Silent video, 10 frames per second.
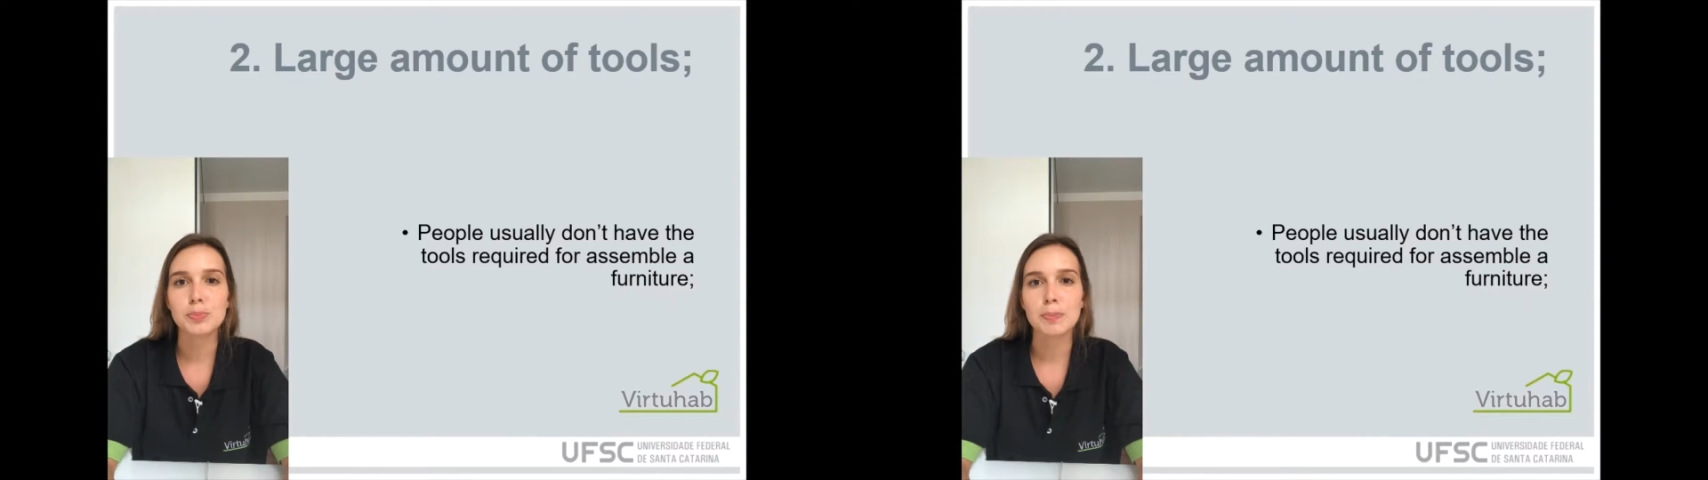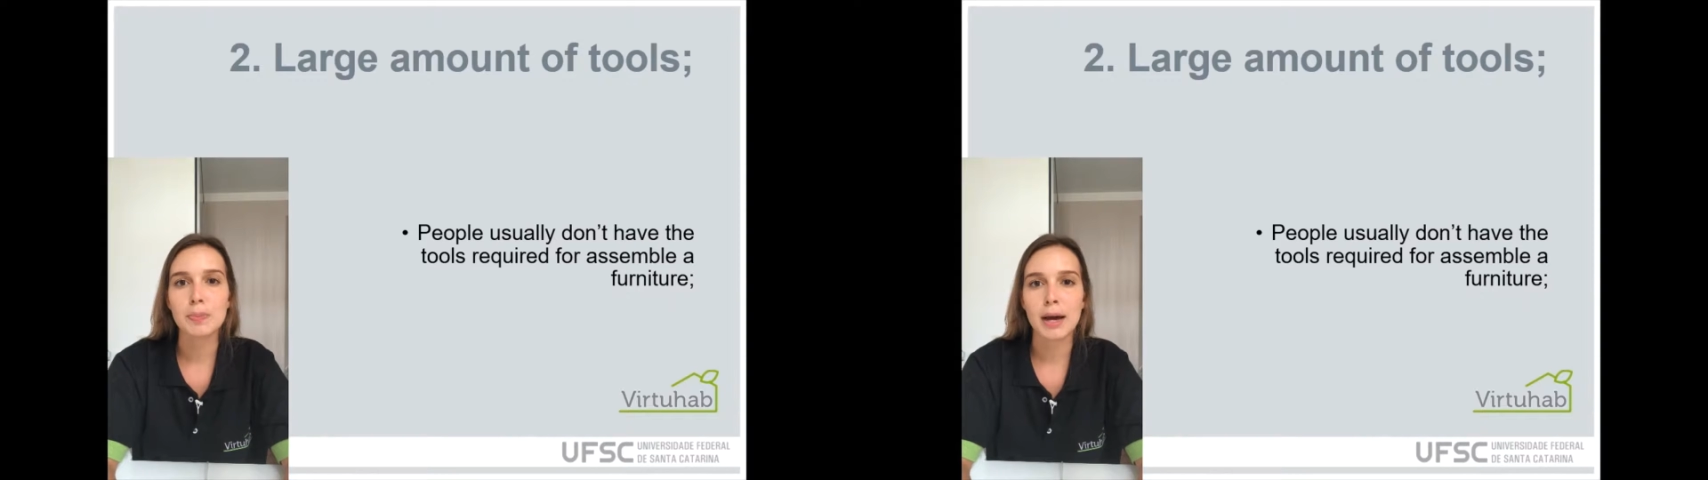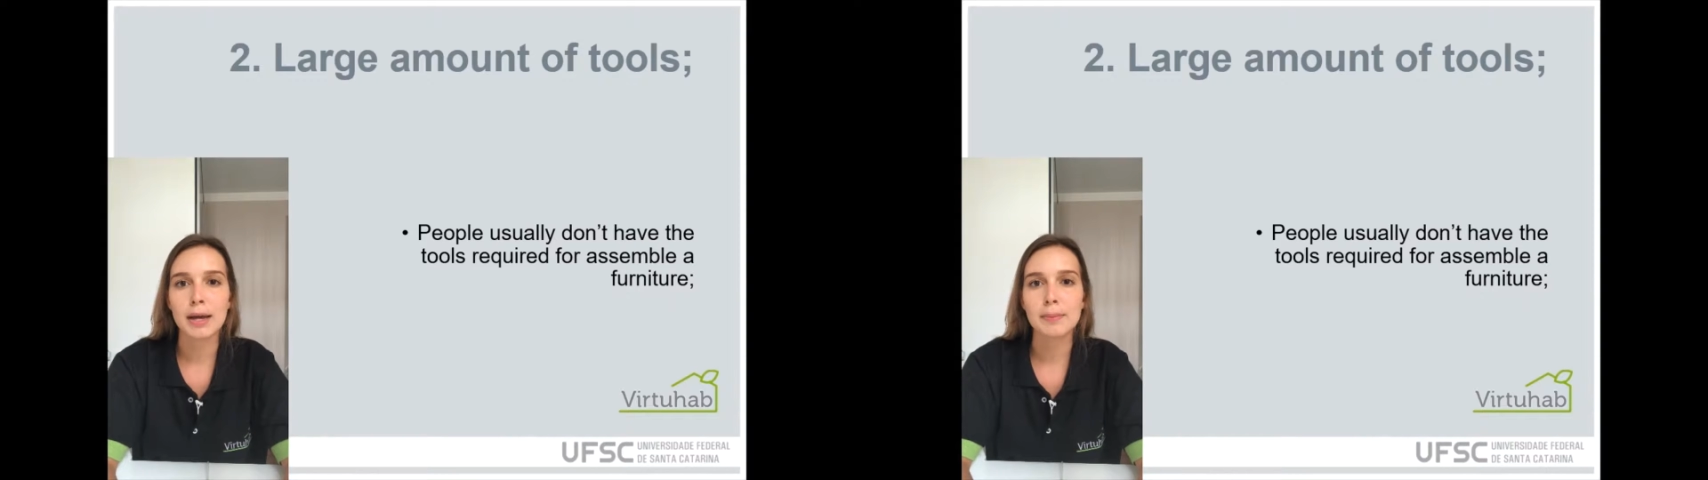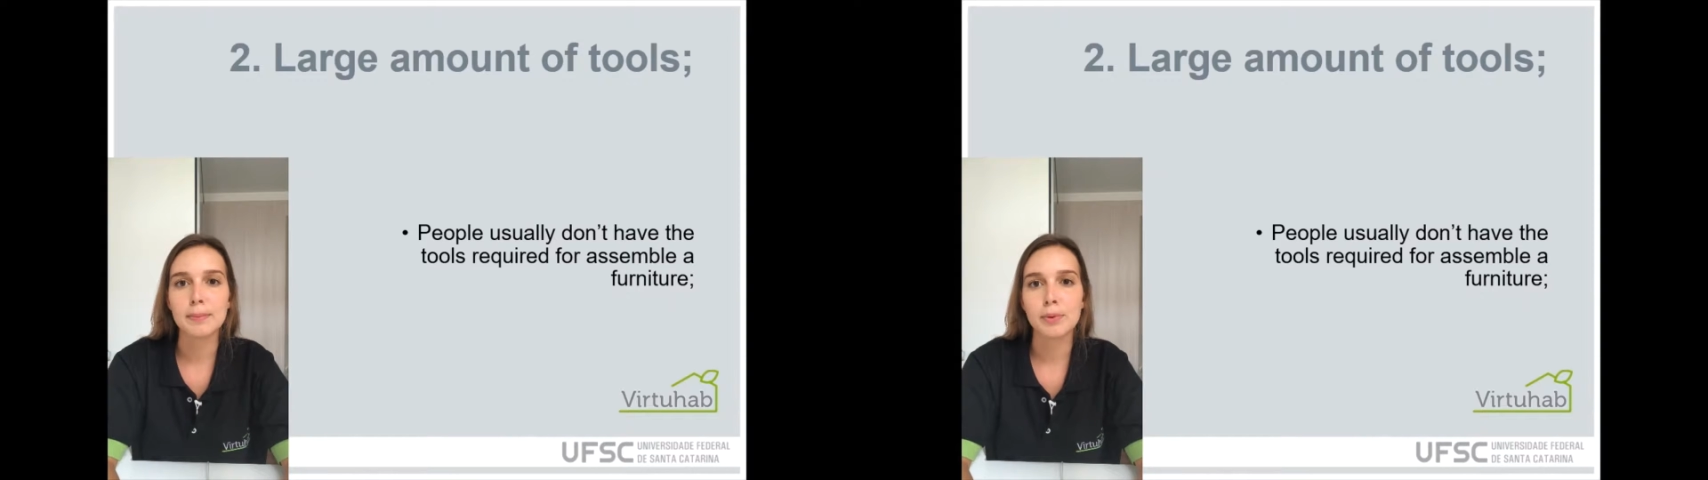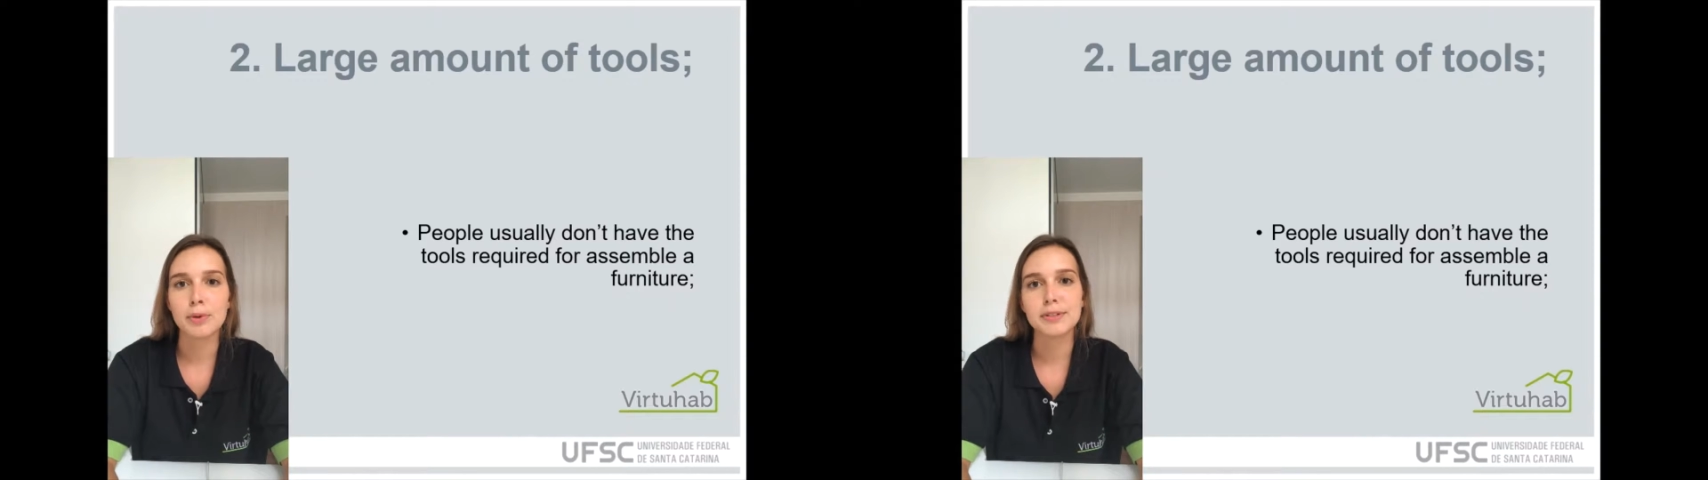buy
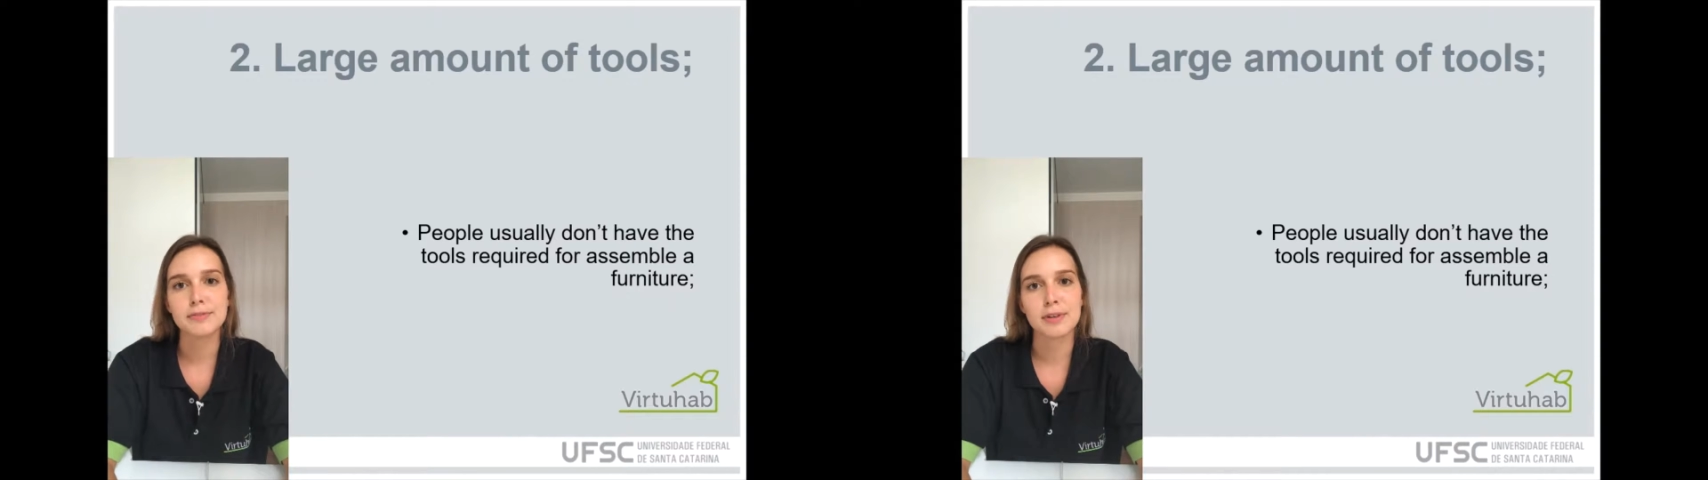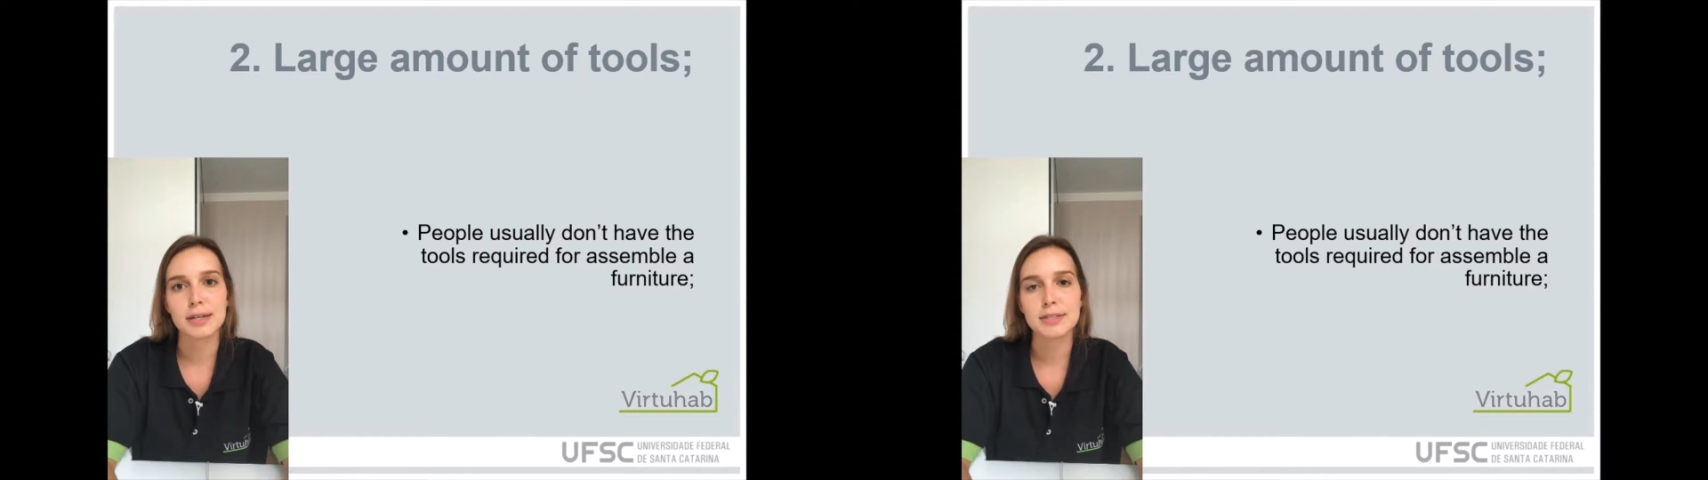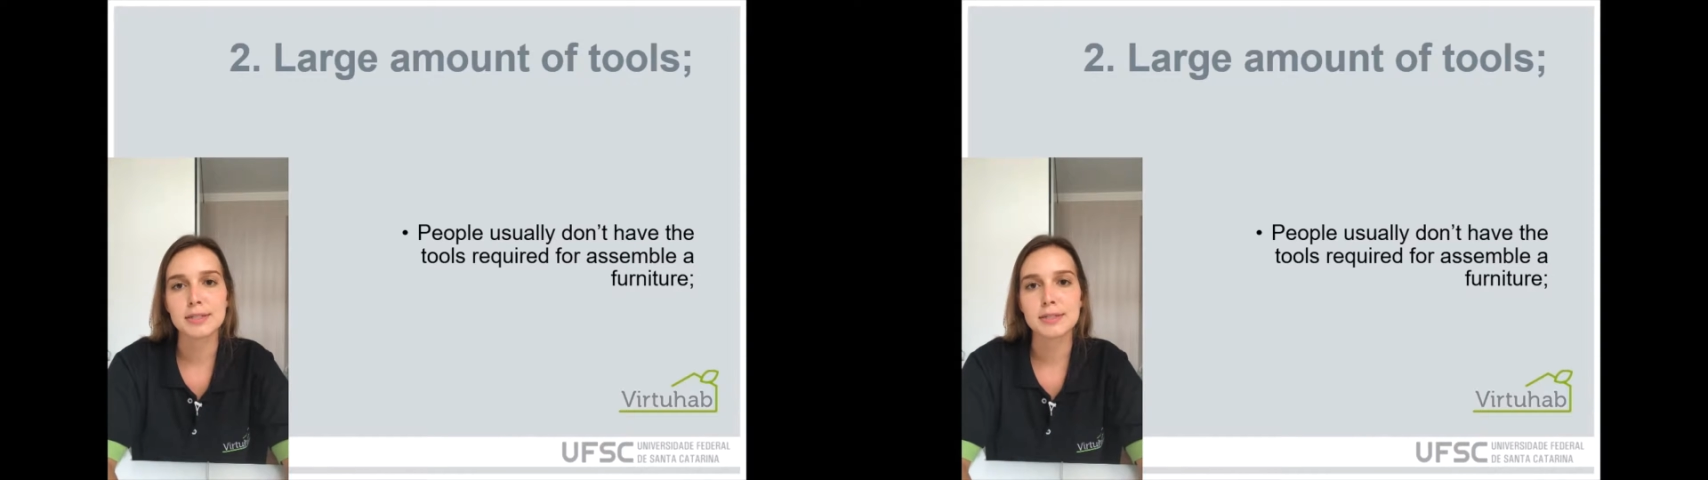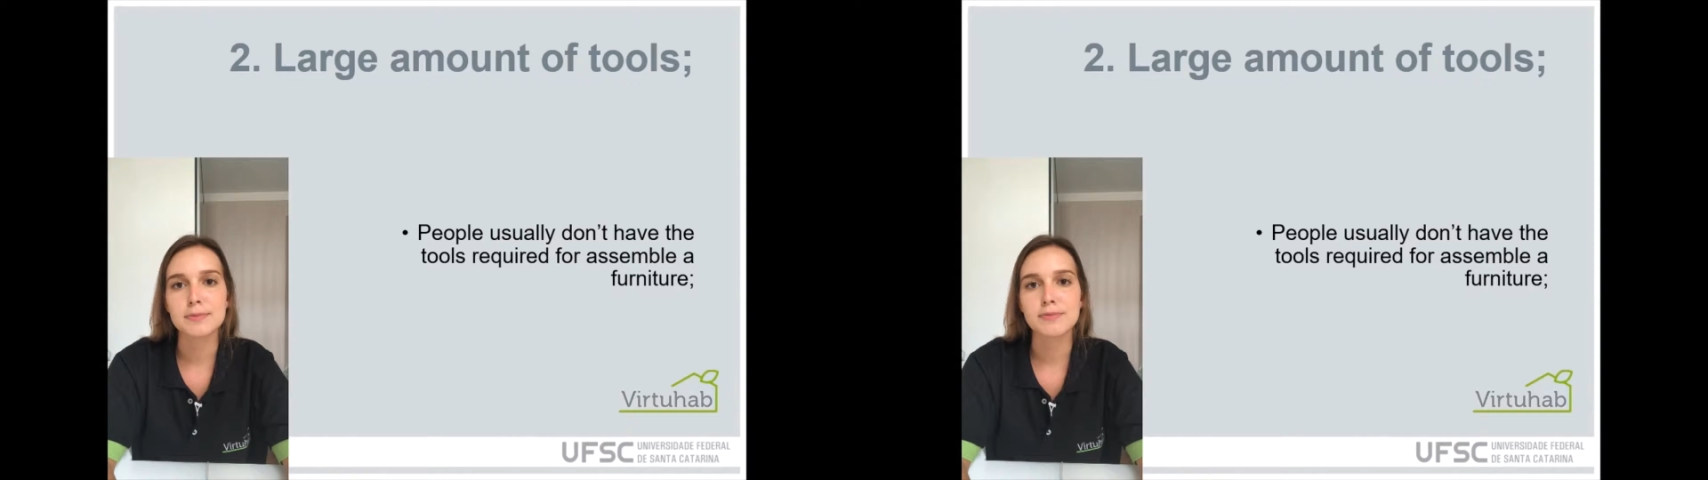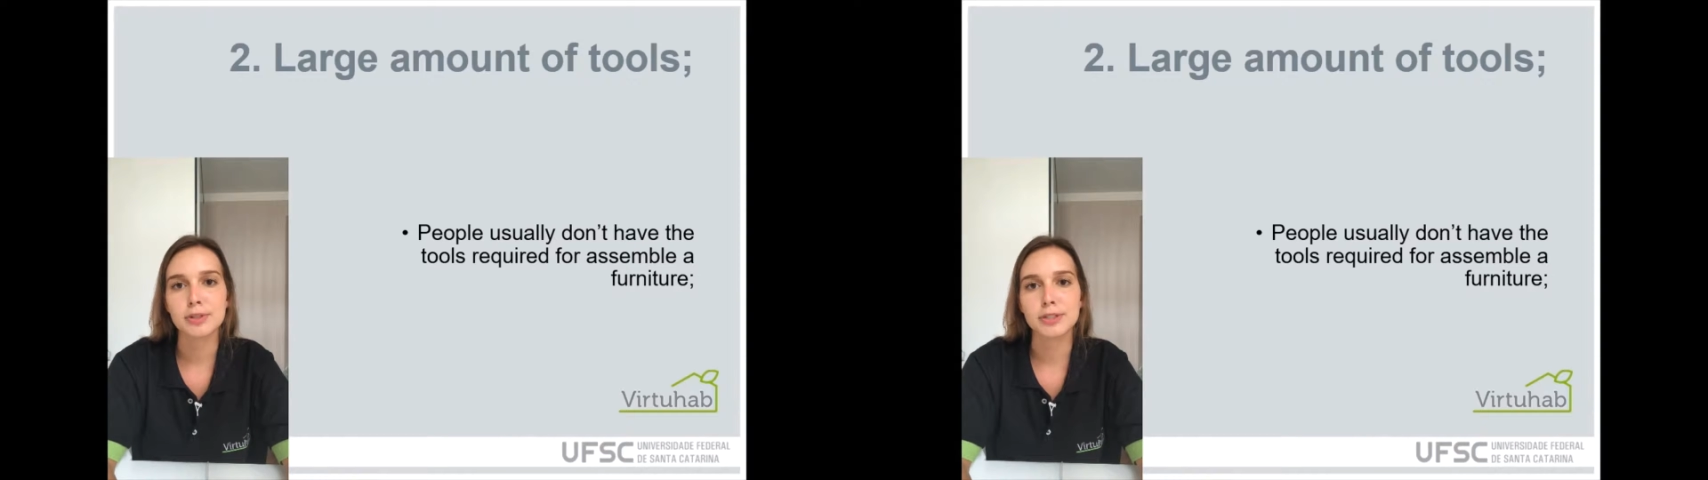more devices
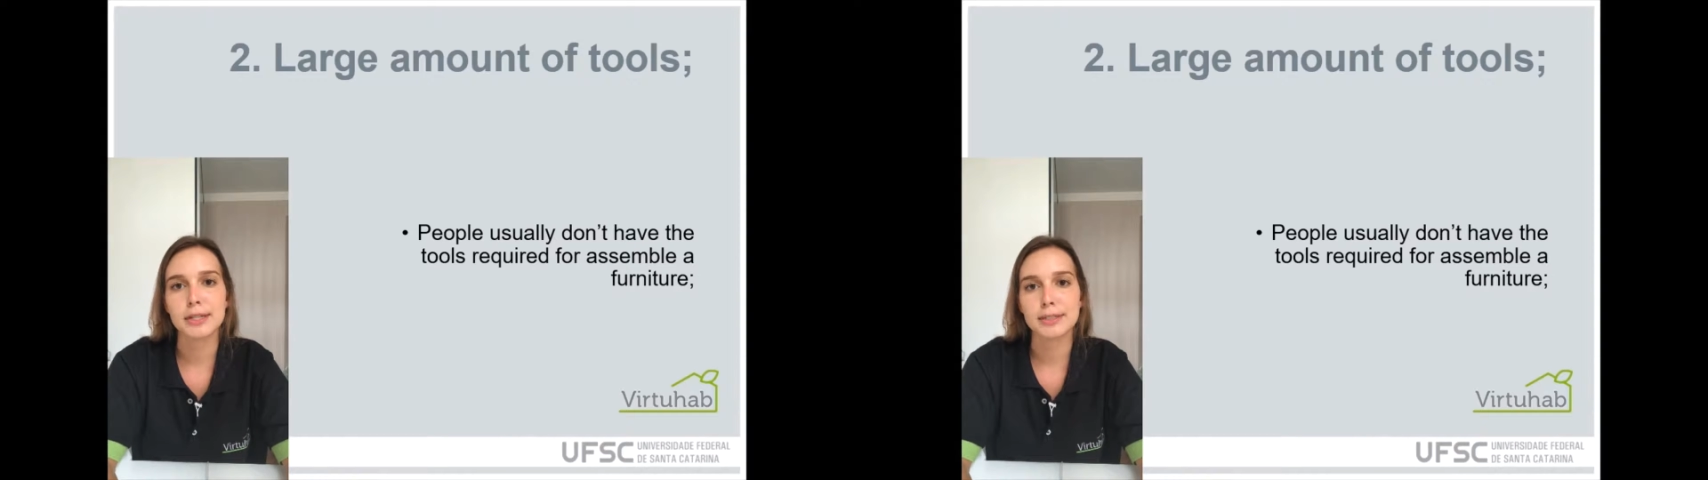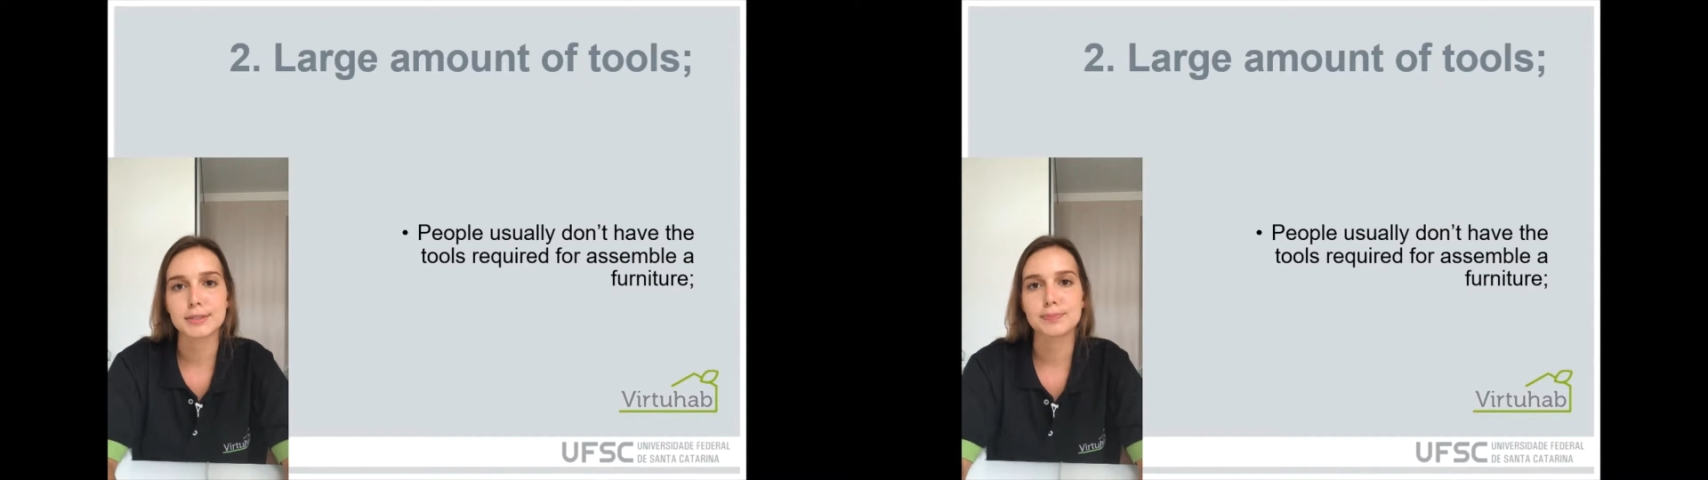for that.